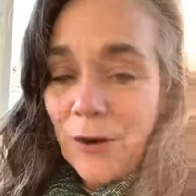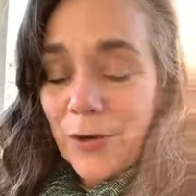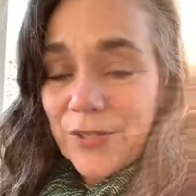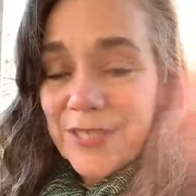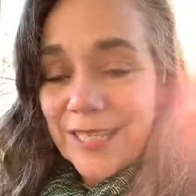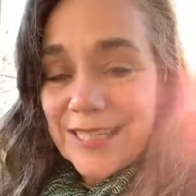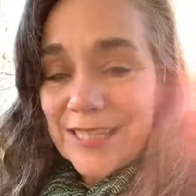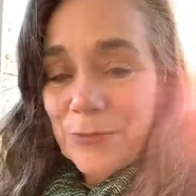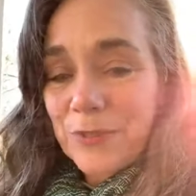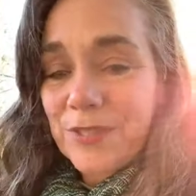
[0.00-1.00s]
when the
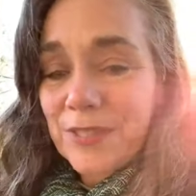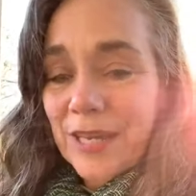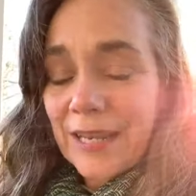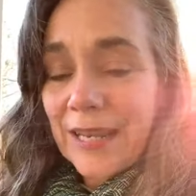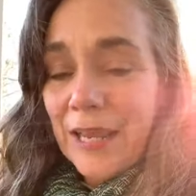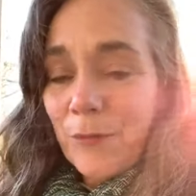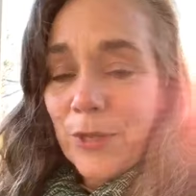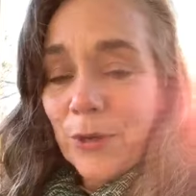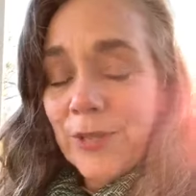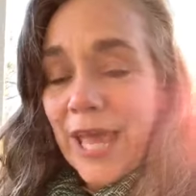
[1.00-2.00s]
census was done,
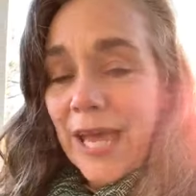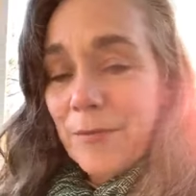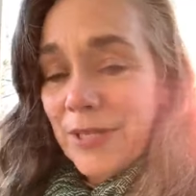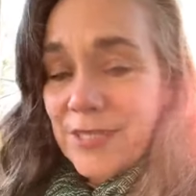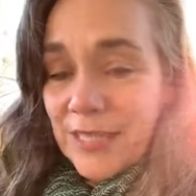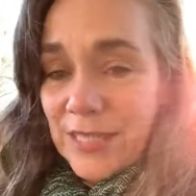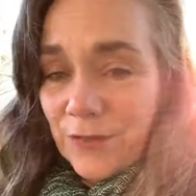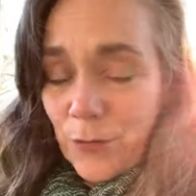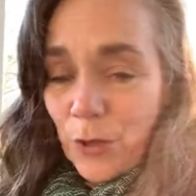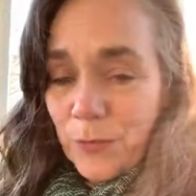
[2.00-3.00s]
we only had about
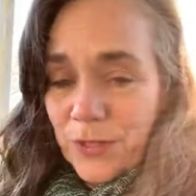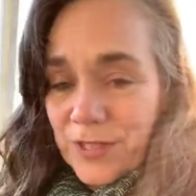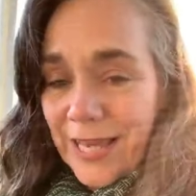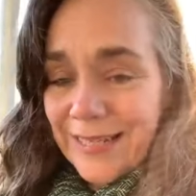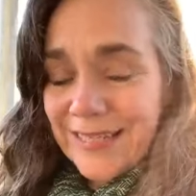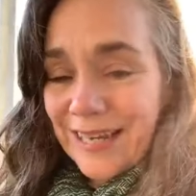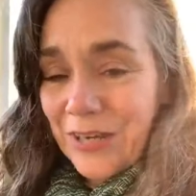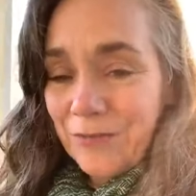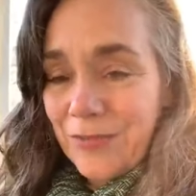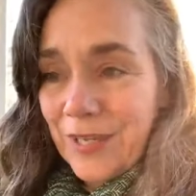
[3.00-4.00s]
64%
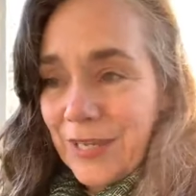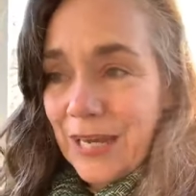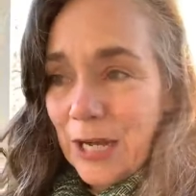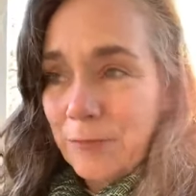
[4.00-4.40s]
of the